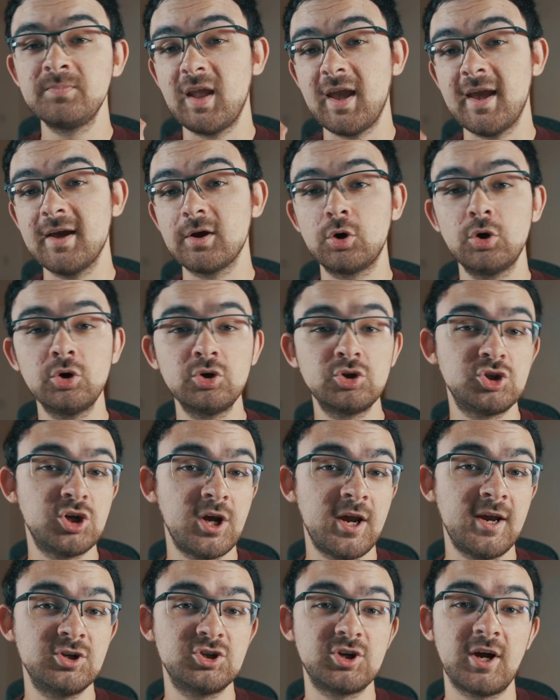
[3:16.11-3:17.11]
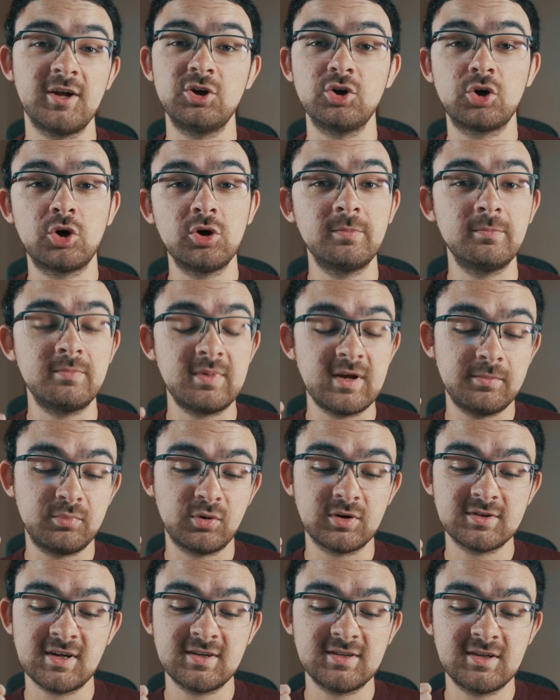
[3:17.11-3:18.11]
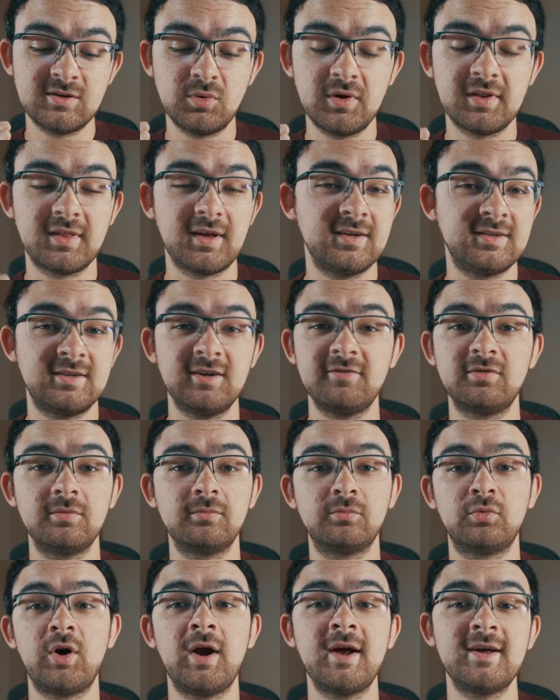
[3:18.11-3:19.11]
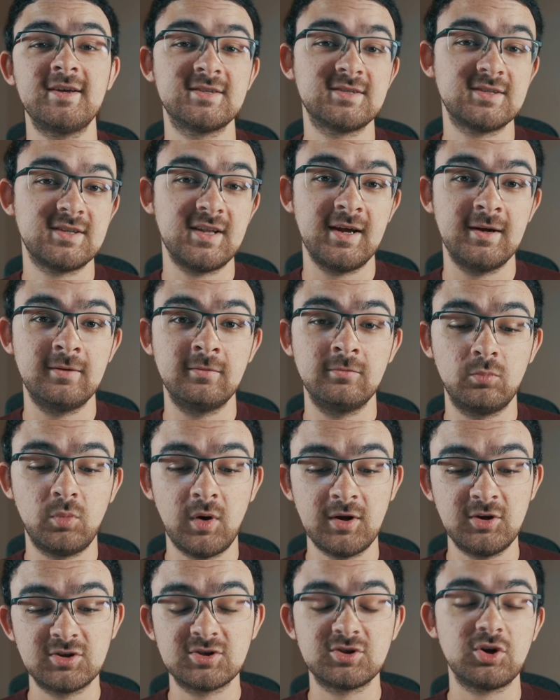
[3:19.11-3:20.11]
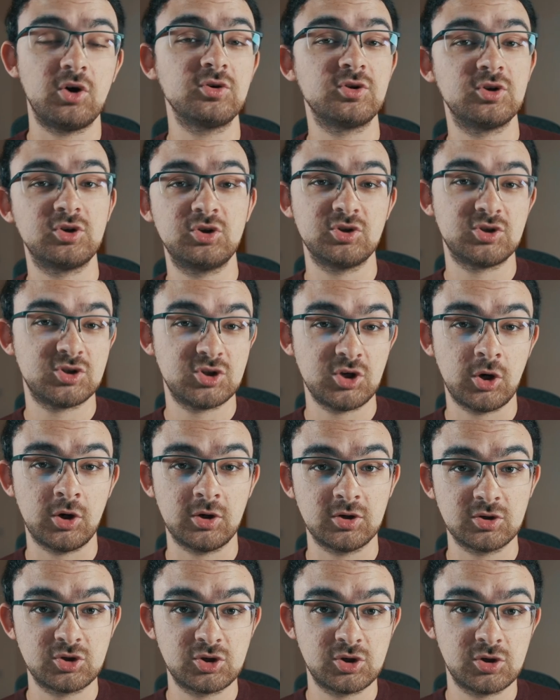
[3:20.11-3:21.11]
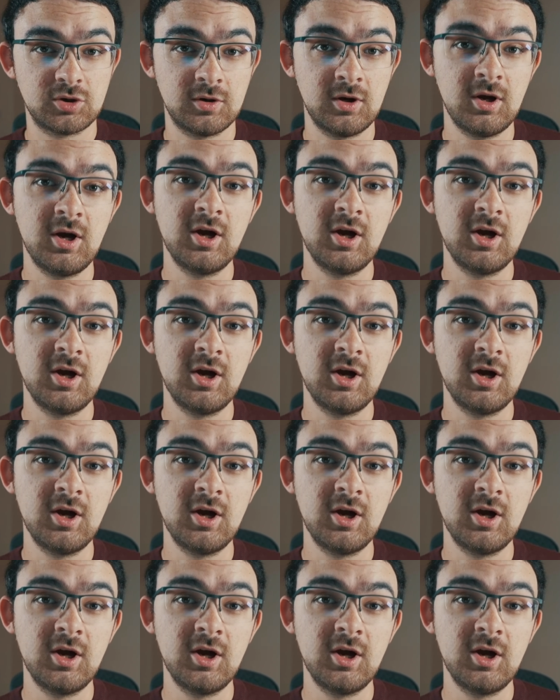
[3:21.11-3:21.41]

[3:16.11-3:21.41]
it could change and you could be presented with a different price than when you started your search.